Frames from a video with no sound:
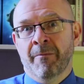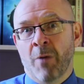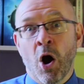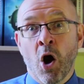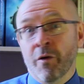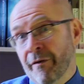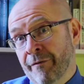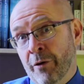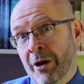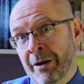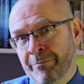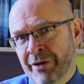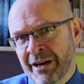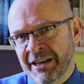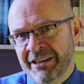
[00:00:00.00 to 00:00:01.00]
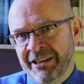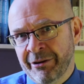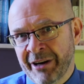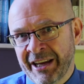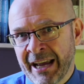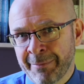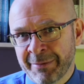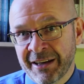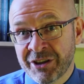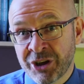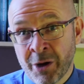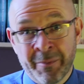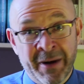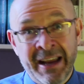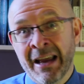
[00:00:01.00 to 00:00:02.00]
overthrowing predatory capitalist
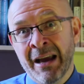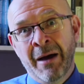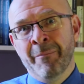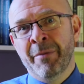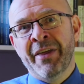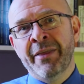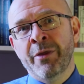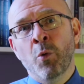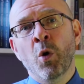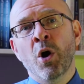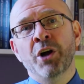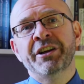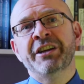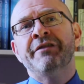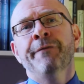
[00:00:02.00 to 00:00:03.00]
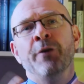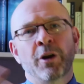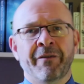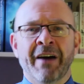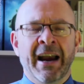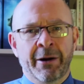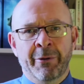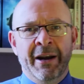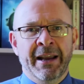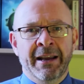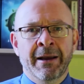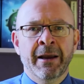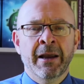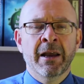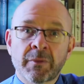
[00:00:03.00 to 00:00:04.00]
company, but then the world is full of
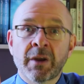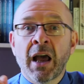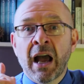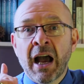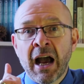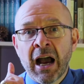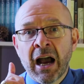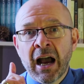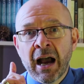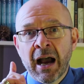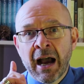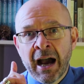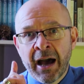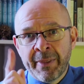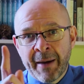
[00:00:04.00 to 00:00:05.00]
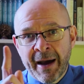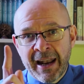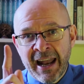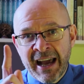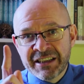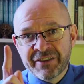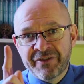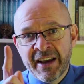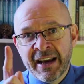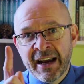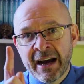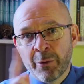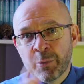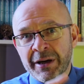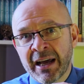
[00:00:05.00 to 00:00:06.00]
irony. And my last thing
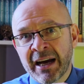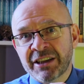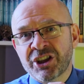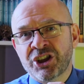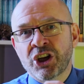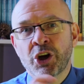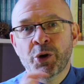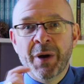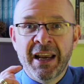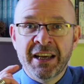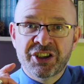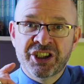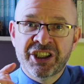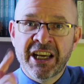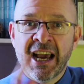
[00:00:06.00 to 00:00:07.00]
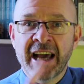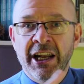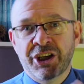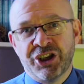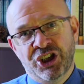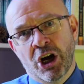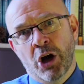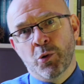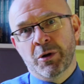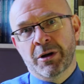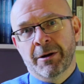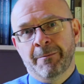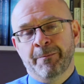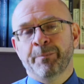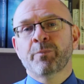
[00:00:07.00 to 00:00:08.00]
I would like to do is tell a joke.
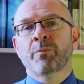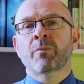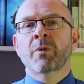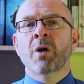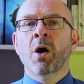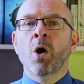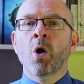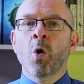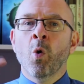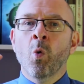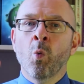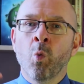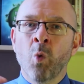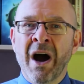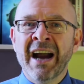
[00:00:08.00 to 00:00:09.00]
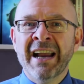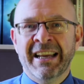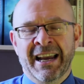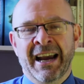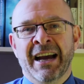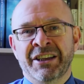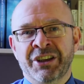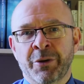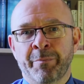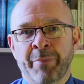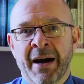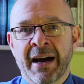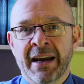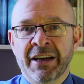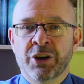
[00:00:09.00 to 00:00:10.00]
Why can't you
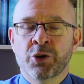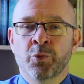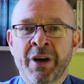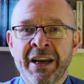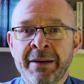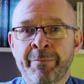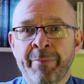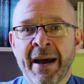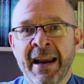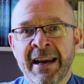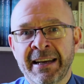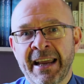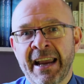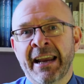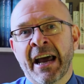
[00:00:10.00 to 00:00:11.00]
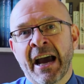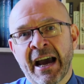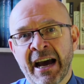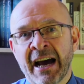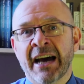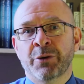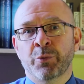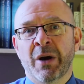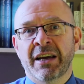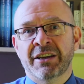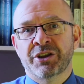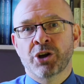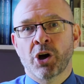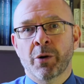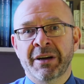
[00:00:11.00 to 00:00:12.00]
buy green paint in a hardware
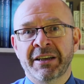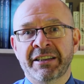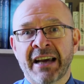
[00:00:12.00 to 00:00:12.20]
store in